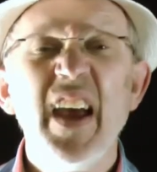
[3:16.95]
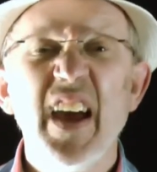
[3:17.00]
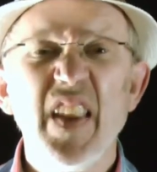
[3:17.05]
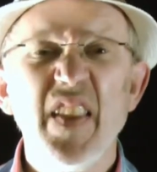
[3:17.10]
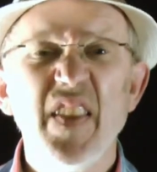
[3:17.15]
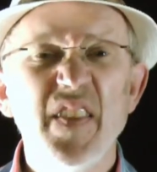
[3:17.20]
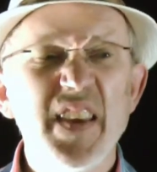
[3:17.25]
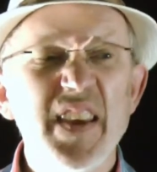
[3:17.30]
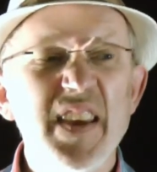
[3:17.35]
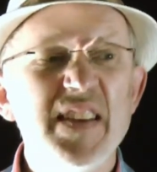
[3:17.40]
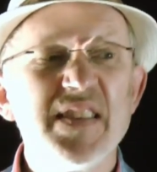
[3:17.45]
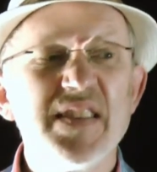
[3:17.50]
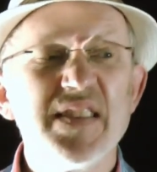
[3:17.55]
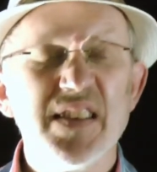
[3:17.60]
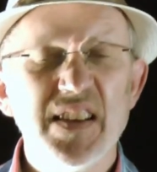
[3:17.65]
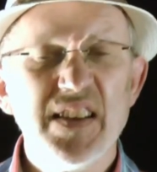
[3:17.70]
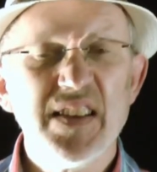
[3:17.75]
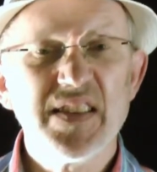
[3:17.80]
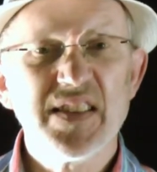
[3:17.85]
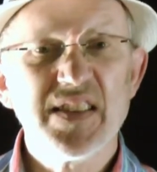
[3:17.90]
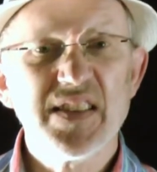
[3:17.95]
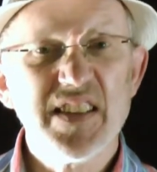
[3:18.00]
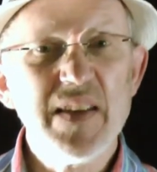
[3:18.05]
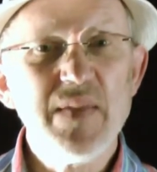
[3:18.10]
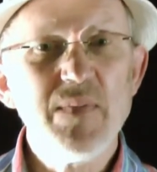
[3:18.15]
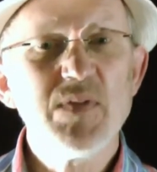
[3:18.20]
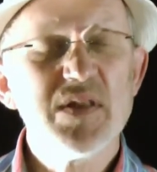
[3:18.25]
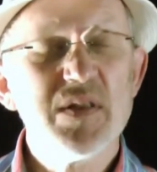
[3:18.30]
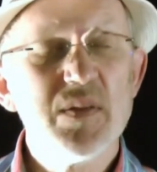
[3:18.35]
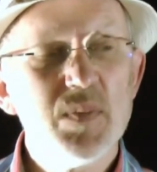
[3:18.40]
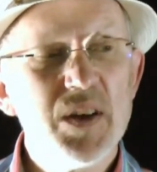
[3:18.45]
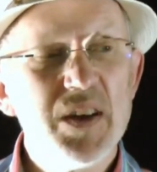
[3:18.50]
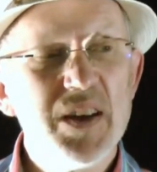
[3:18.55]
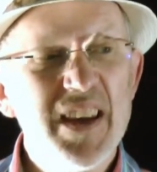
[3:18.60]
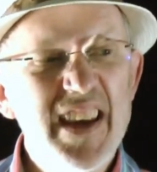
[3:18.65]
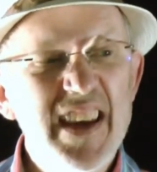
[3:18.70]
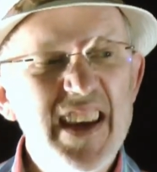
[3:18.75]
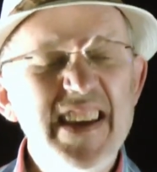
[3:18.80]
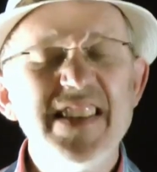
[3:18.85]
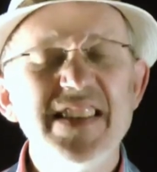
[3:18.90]
And this seems to
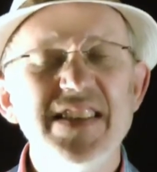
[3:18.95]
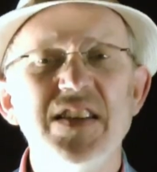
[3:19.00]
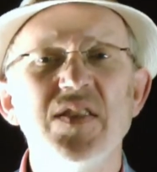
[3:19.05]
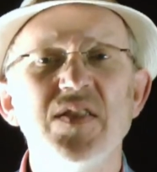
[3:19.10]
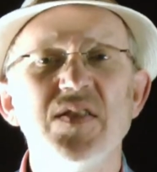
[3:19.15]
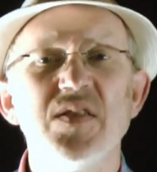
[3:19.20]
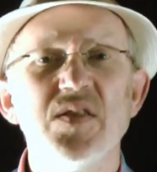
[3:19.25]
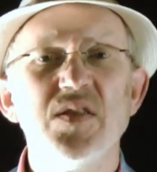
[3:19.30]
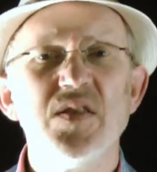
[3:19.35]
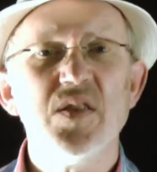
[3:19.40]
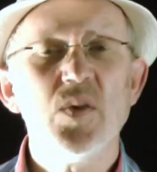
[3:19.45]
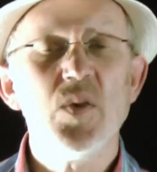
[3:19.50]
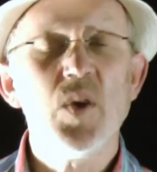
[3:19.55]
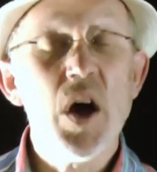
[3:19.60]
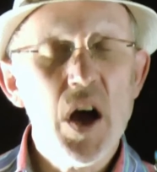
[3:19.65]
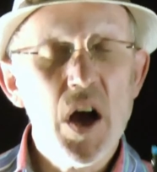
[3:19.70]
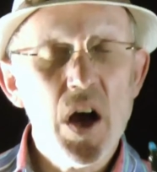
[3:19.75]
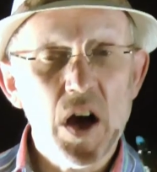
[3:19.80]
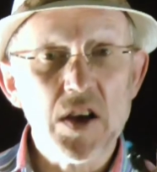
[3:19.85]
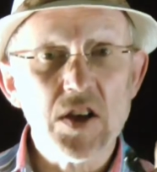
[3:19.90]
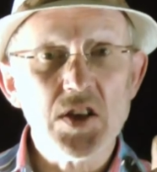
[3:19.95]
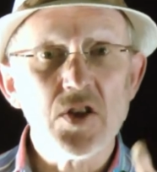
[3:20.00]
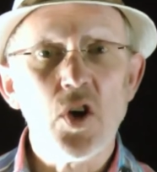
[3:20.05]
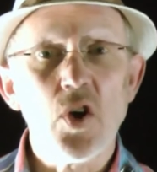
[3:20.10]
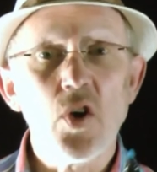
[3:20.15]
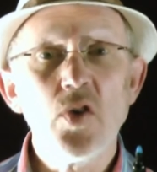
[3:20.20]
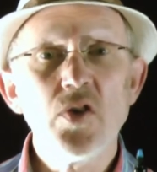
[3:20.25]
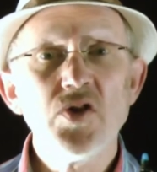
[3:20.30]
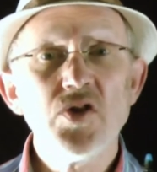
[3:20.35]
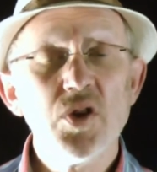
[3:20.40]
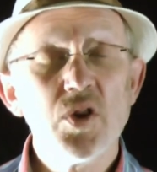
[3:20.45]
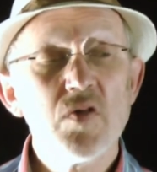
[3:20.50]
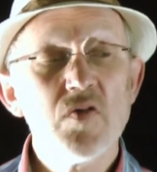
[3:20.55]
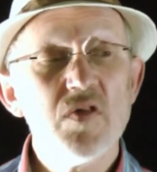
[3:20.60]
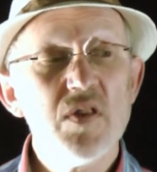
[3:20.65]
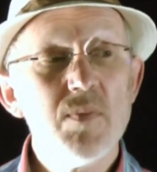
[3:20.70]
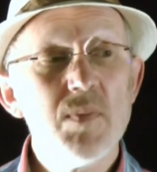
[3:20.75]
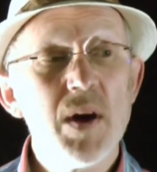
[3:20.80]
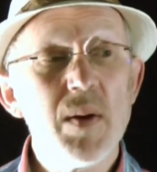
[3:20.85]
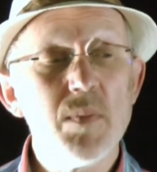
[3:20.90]
be easier to do as long as you
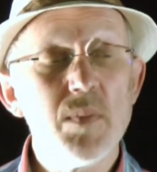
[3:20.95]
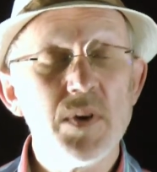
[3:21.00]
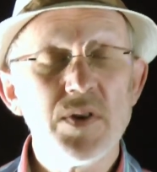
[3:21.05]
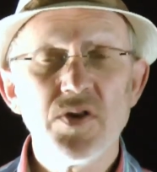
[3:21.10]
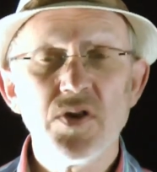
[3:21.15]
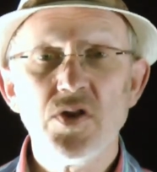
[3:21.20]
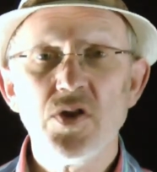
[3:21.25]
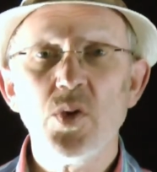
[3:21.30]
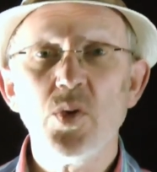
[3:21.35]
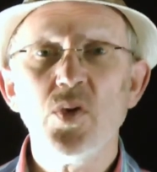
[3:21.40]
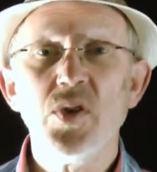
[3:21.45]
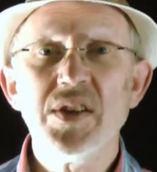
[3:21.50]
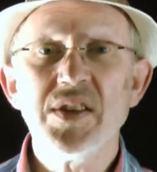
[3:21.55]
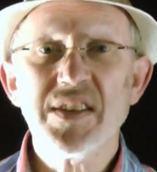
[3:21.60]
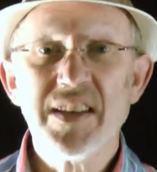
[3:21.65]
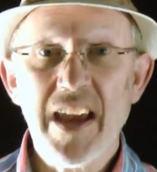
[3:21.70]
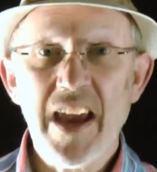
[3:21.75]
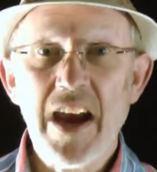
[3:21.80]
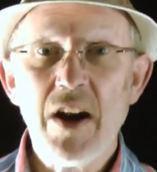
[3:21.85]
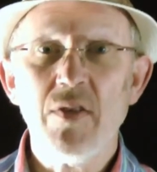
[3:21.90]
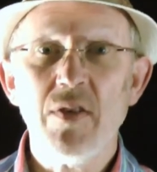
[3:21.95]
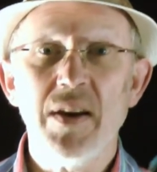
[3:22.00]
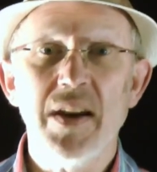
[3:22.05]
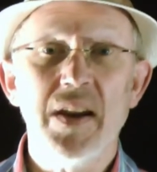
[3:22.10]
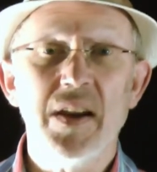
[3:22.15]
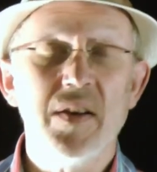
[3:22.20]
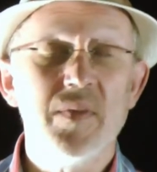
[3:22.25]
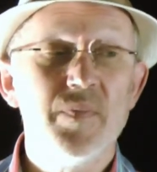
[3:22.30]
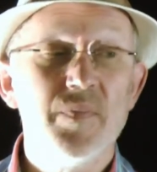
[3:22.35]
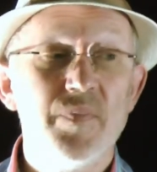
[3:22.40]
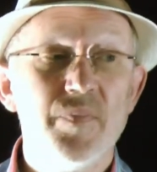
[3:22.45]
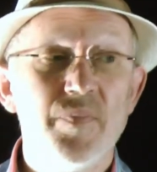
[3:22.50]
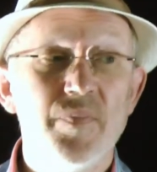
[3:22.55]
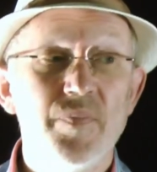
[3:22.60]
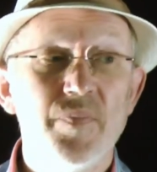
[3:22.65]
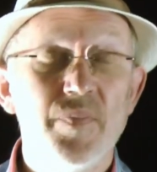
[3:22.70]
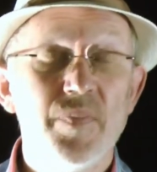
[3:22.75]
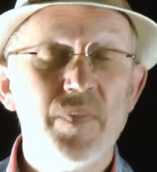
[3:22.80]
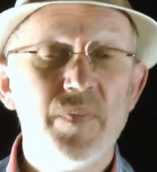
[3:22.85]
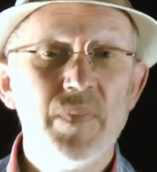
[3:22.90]
can remember to do this carrying.
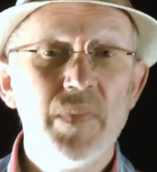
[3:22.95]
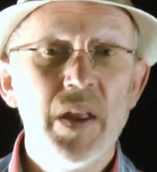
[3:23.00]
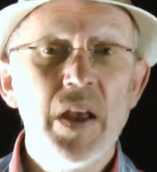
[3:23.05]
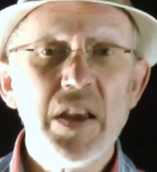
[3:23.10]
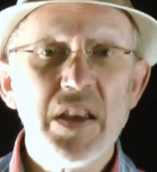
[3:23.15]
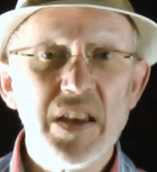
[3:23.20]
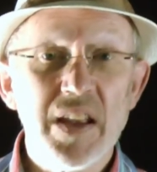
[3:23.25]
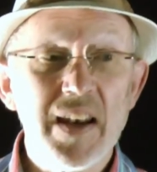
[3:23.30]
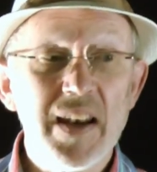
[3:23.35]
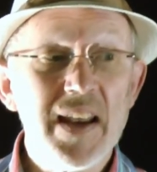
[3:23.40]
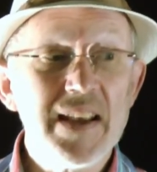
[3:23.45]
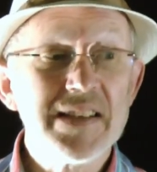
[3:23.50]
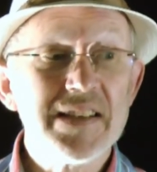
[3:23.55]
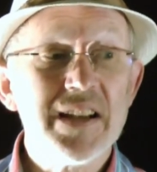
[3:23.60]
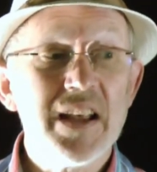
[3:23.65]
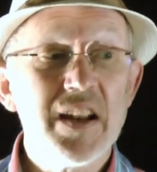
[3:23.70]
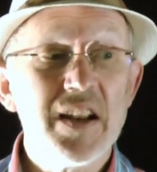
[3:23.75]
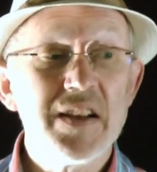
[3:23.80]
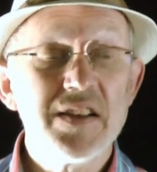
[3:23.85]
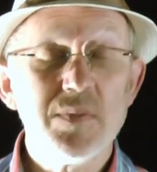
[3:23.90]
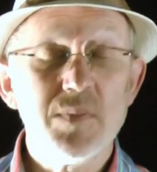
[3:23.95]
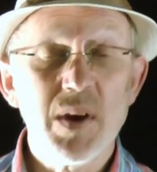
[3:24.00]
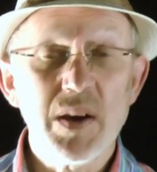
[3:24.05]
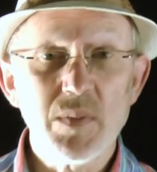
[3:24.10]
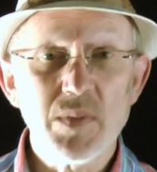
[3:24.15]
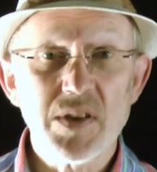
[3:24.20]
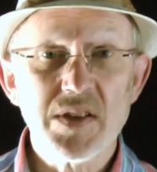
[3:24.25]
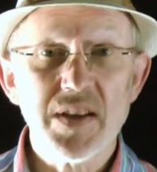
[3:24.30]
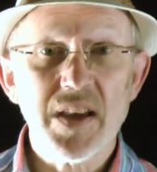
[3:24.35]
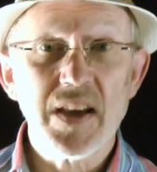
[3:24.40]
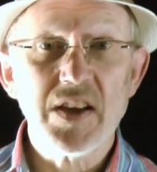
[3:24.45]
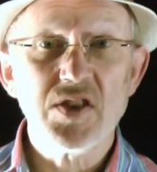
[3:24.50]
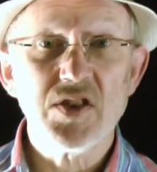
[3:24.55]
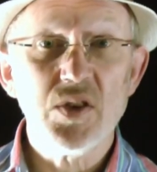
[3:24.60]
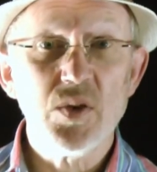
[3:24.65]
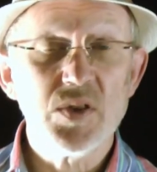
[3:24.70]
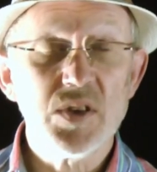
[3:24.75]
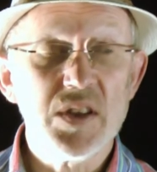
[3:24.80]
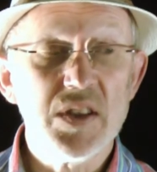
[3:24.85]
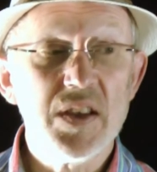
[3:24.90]
You're less likely to make mistakes
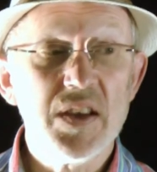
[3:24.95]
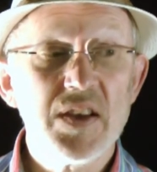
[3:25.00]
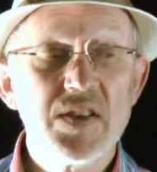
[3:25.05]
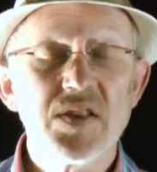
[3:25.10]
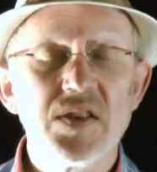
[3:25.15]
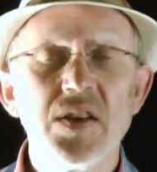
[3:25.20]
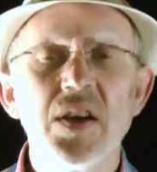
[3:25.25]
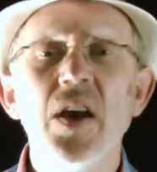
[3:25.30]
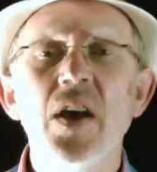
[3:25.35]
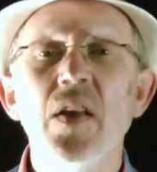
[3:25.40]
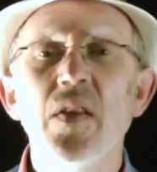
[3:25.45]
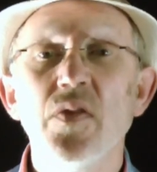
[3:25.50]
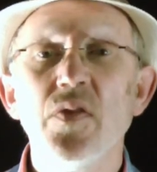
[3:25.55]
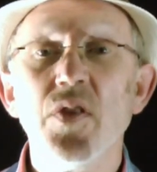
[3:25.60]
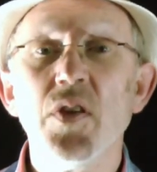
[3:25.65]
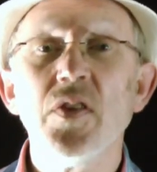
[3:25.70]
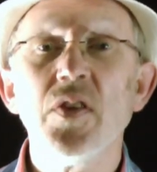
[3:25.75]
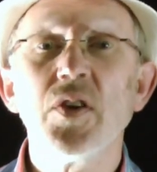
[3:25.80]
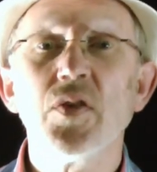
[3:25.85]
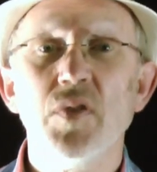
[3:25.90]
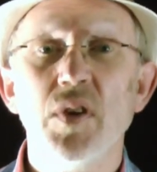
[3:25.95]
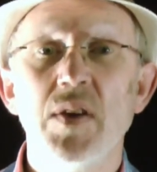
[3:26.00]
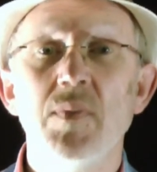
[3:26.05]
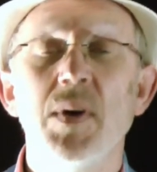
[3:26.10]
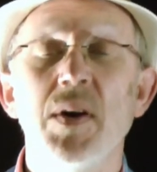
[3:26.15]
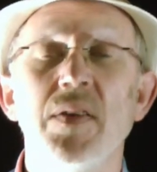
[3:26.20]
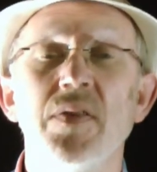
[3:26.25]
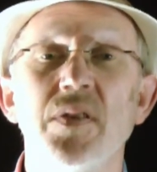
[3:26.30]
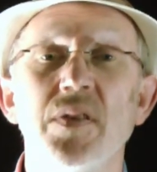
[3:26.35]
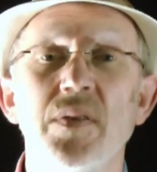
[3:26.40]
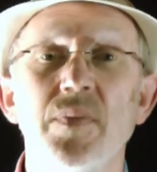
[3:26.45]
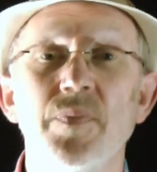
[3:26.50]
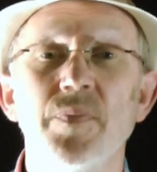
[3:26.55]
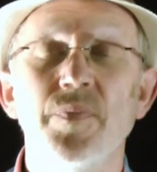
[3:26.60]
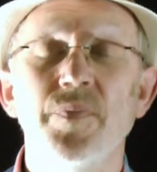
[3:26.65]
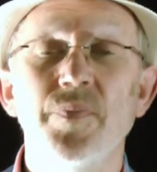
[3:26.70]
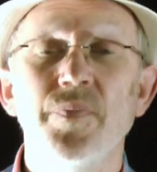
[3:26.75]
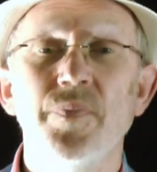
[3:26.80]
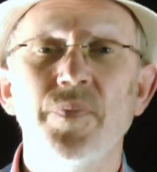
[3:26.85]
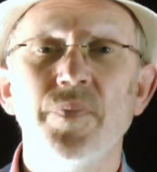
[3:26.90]
using this than the grid method.
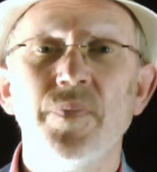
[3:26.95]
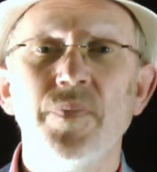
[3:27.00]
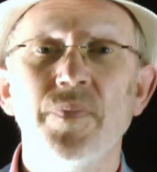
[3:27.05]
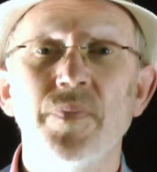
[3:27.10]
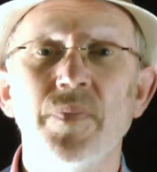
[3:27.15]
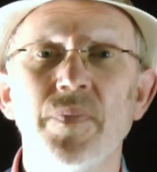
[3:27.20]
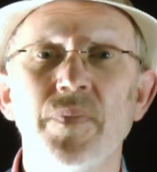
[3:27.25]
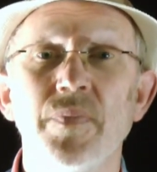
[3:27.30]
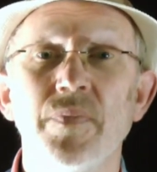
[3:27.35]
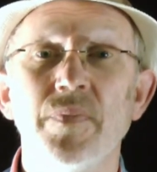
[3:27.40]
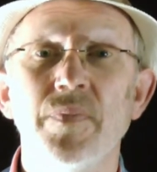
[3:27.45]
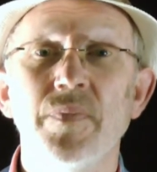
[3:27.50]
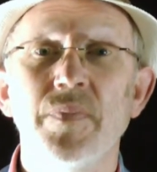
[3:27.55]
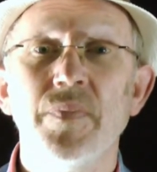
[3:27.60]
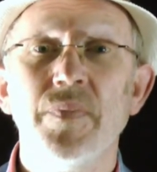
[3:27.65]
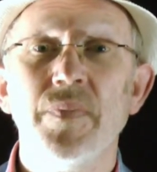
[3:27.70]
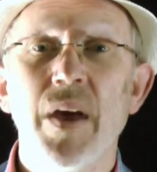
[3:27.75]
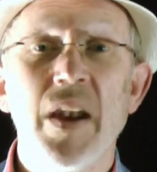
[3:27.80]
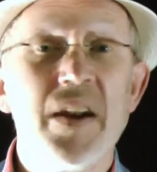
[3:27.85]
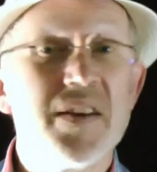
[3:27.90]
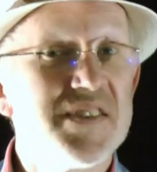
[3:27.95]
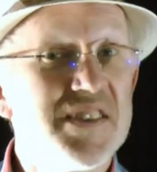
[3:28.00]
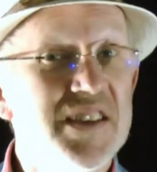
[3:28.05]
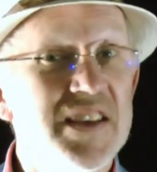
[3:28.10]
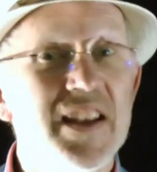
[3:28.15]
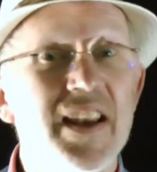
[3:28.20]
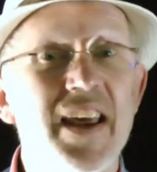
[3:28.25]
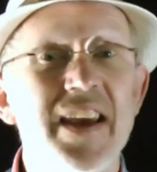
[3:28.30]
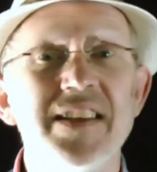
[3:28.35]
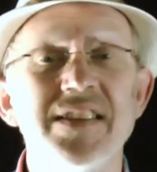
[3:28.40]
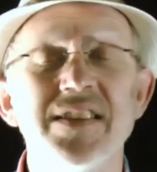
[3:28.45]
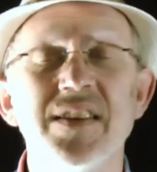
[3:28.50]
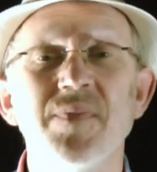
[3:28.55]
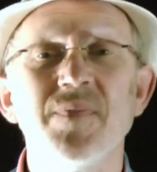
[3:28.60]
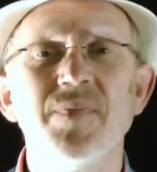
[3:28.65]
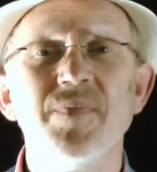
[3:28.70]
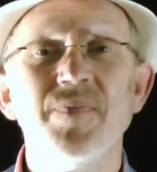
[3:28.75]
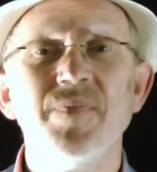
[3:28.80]
And I'll see you later.